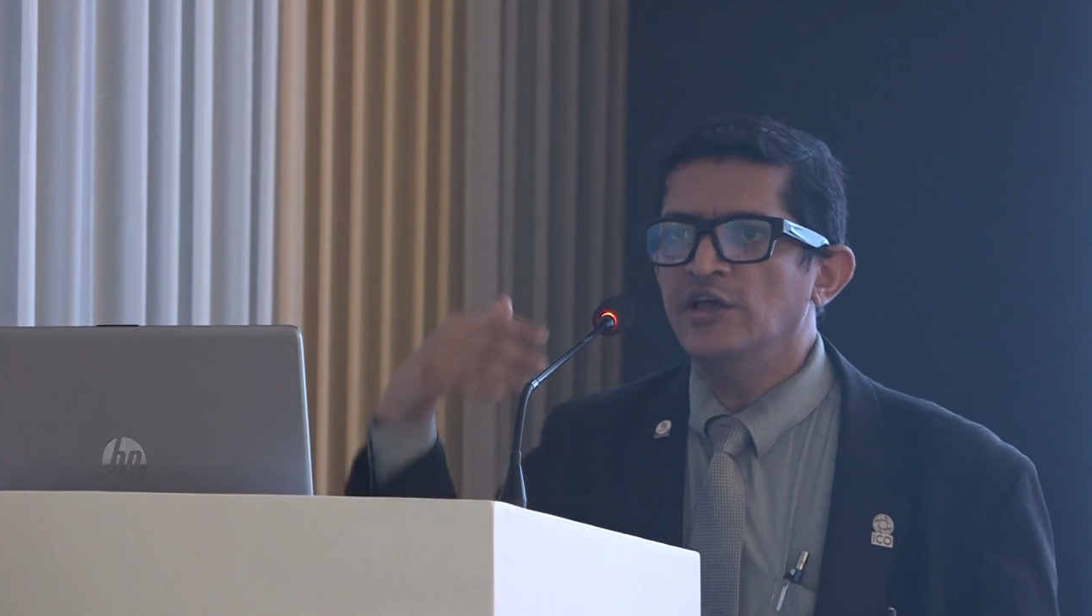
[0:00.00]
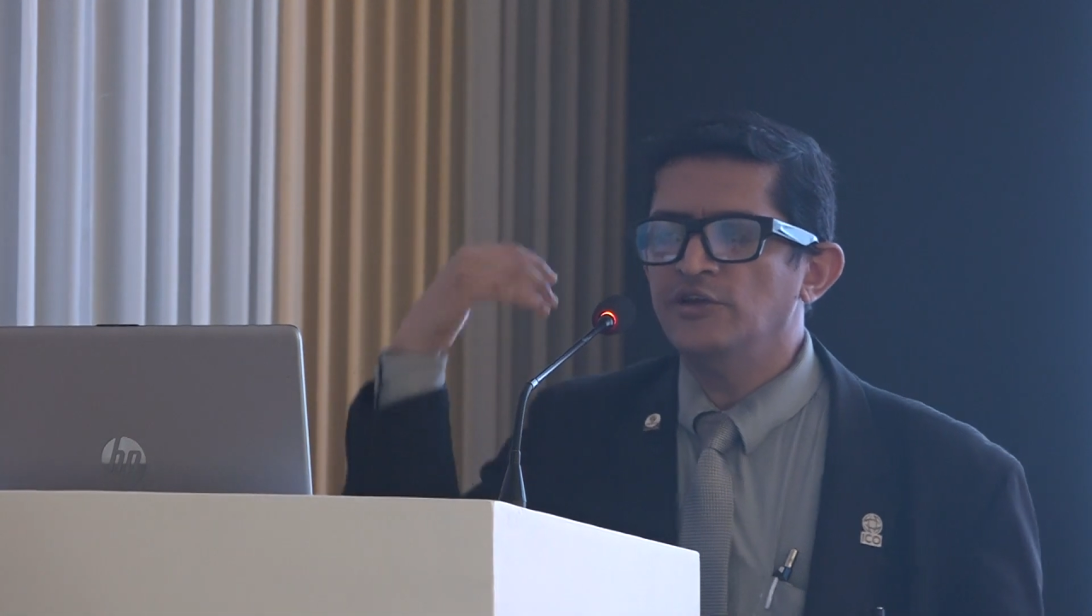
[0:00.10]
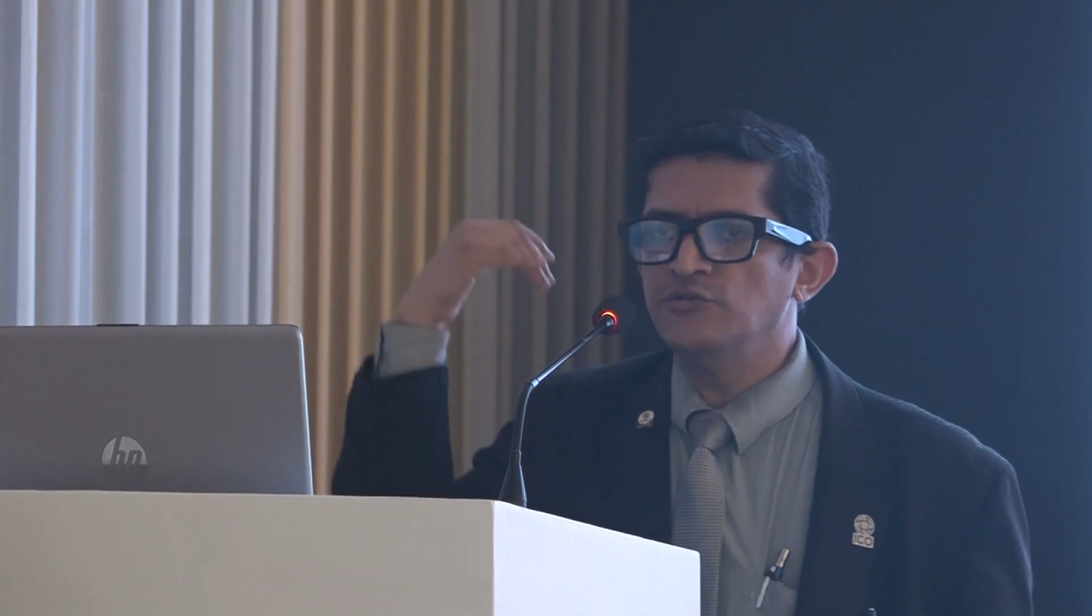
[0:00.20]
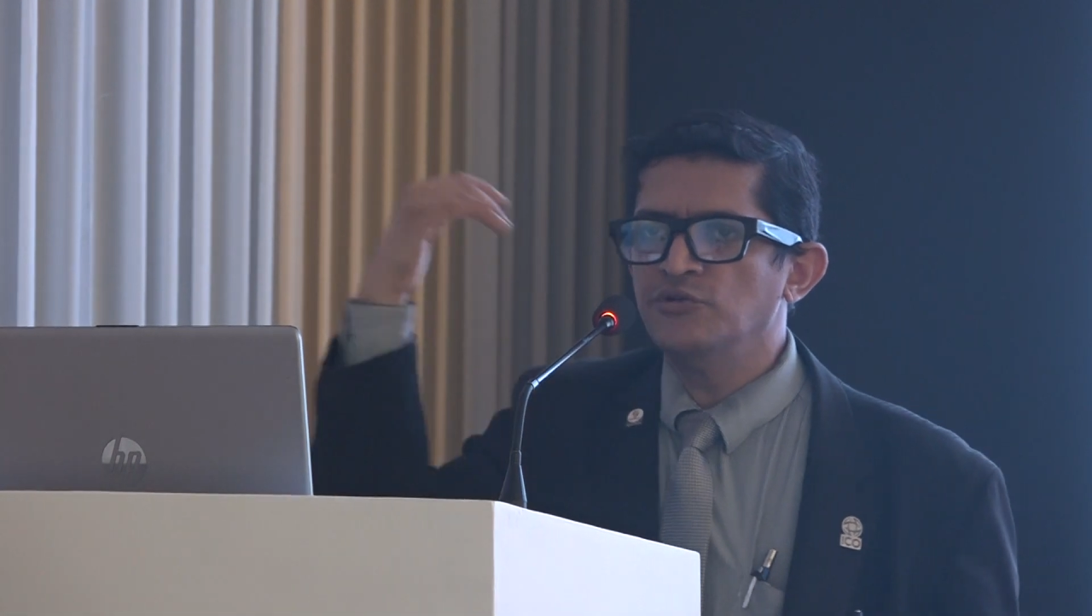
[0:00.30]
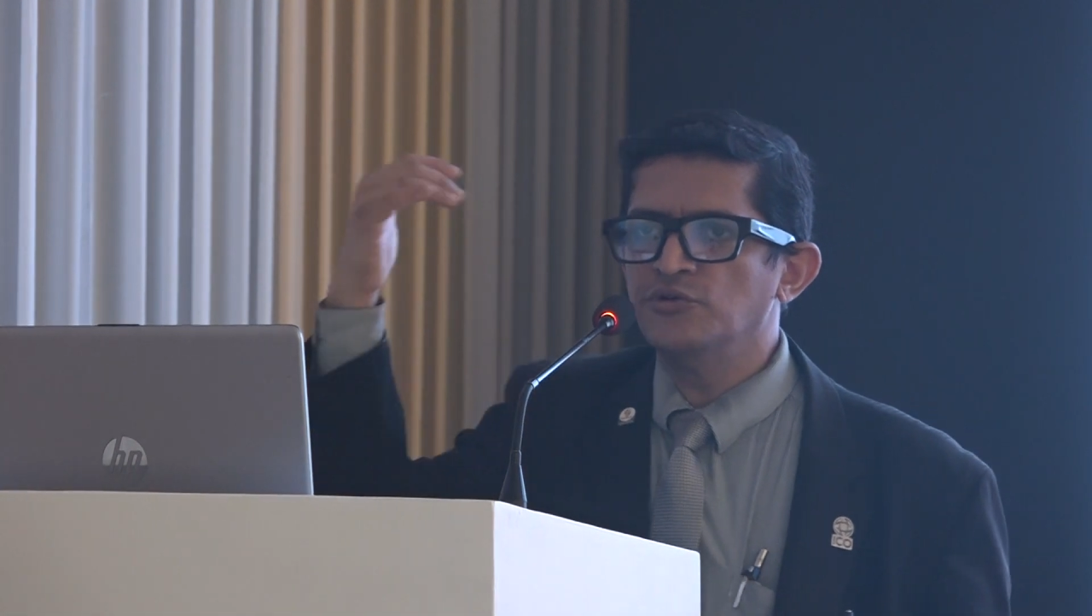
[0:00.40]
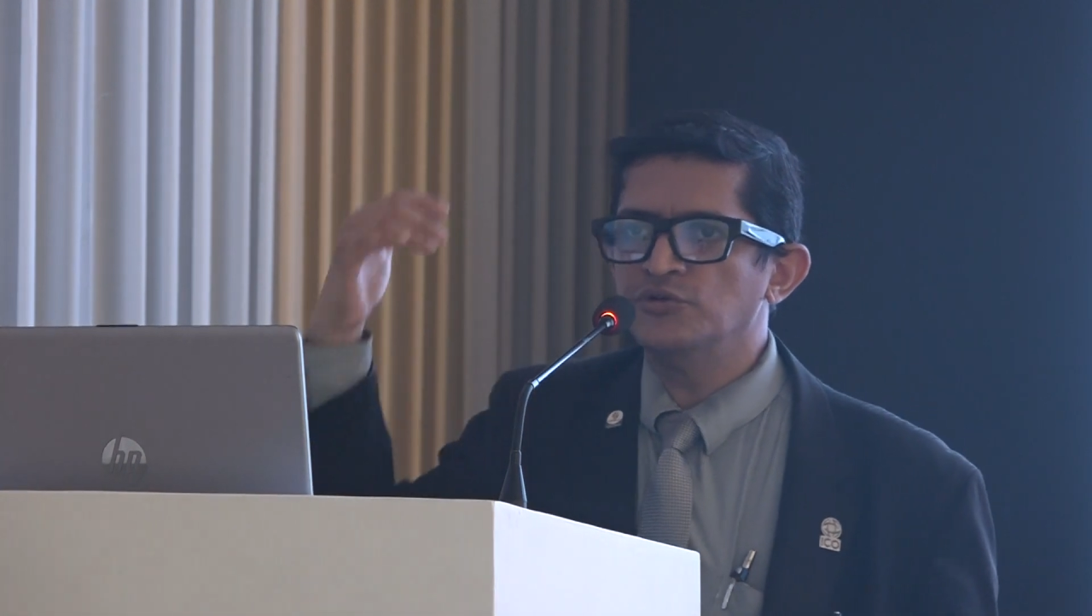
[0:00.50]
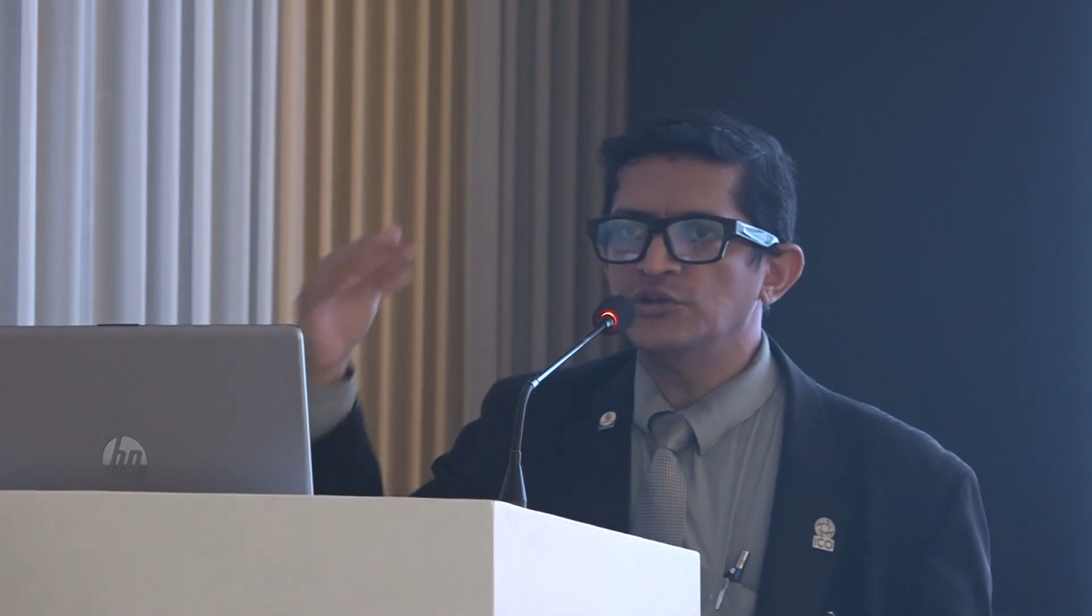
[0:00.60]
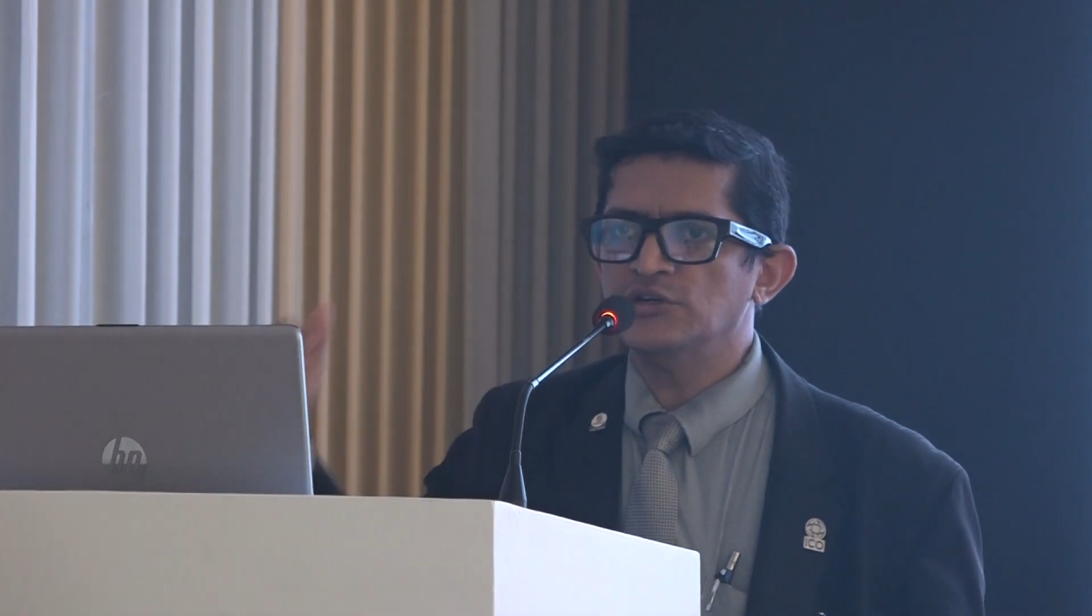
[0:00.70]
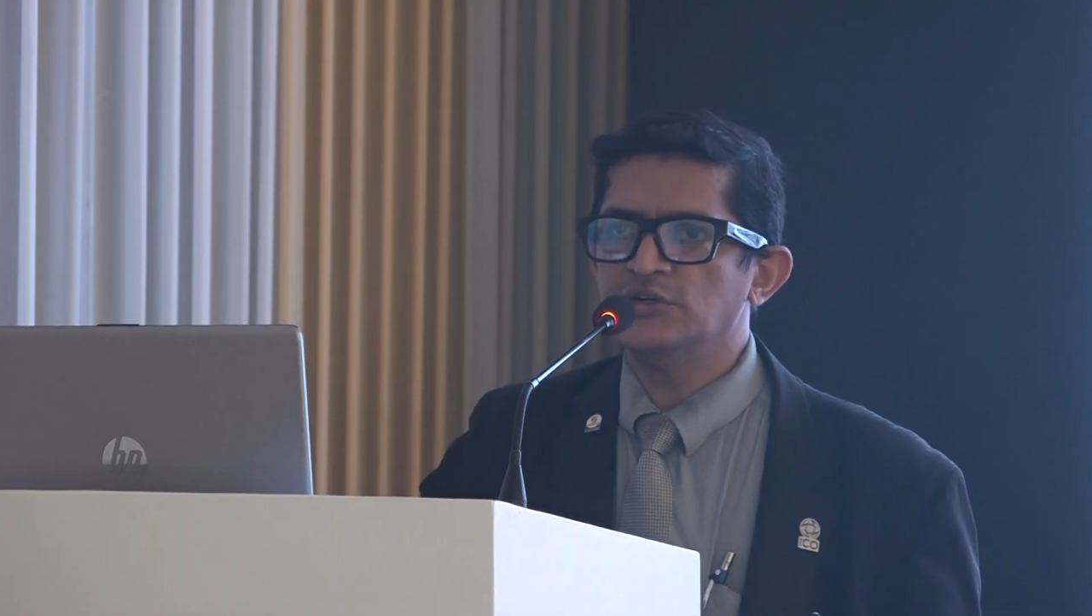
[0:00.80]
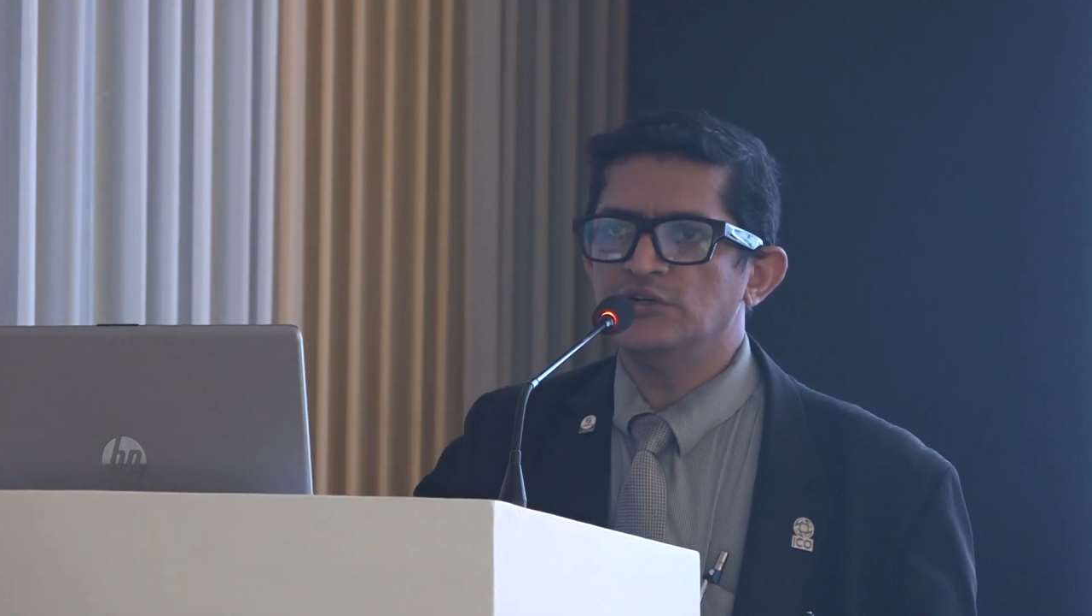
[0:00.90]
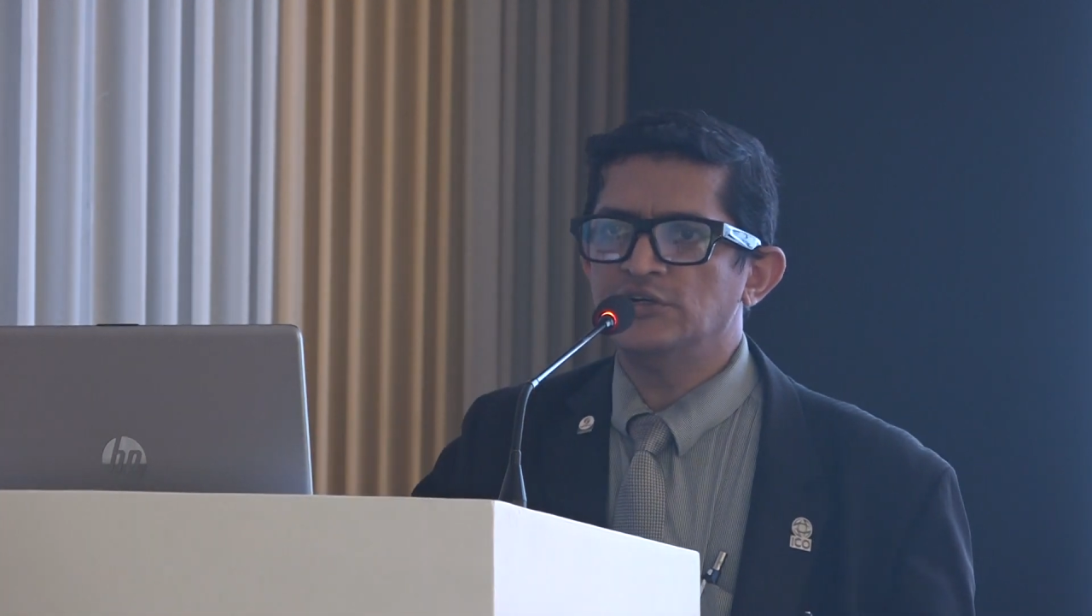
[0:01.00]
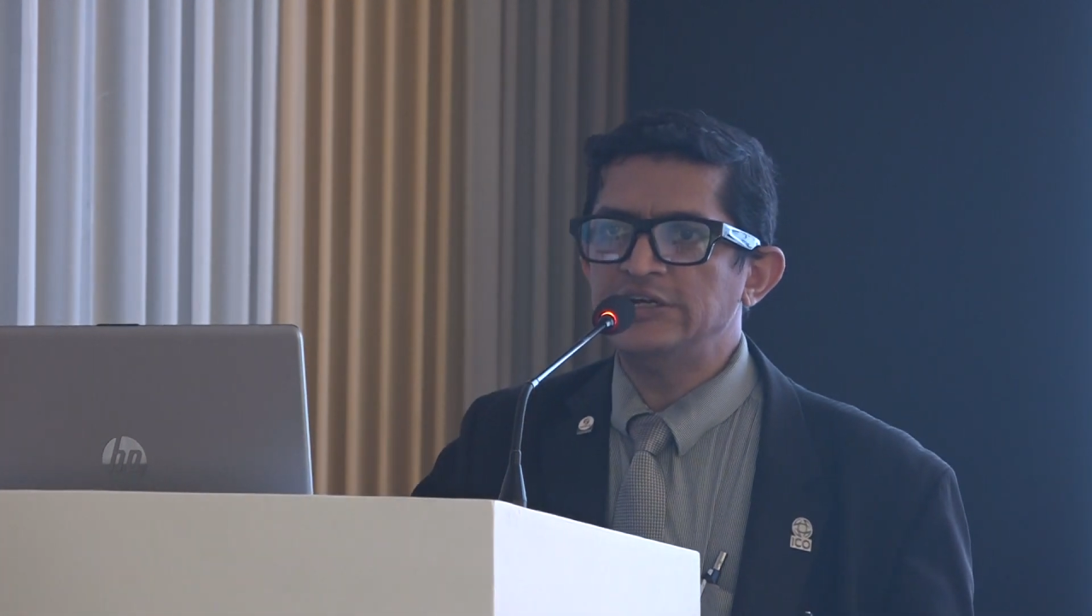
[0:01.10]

and you go to the